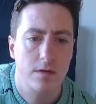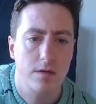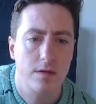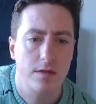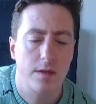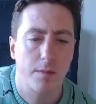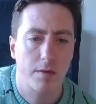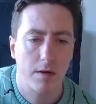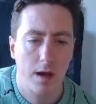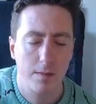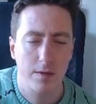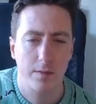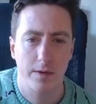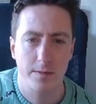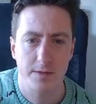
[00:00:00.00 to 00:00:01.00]
The
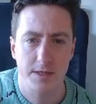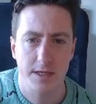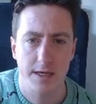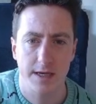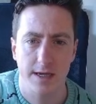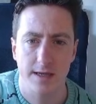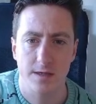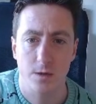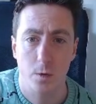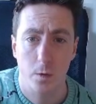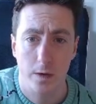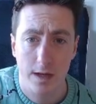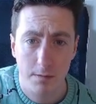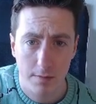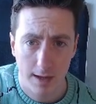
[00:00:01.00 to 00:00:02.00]
problem I'm seeing is
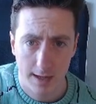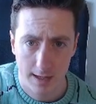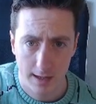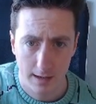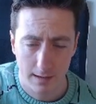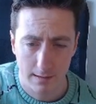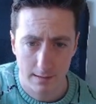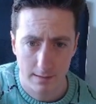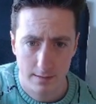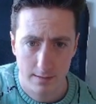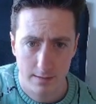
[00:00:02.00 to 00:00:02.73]
queen back here.